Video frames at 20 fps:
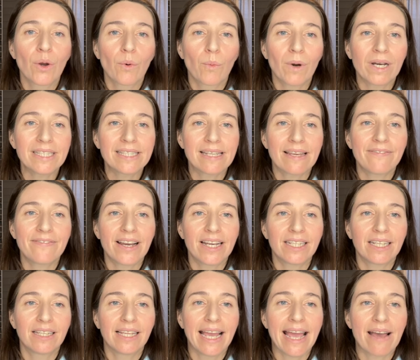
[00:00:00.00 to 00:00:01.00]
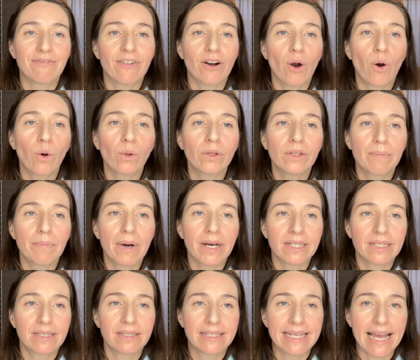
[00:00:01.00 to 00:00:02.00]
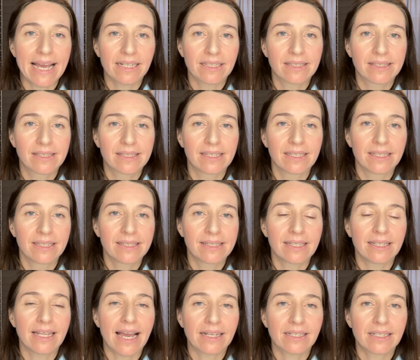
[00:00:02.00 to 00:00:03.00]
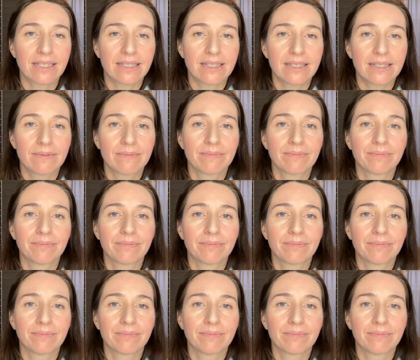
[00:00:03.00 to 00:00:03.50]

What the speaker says: Once I finally have all the button texts selected,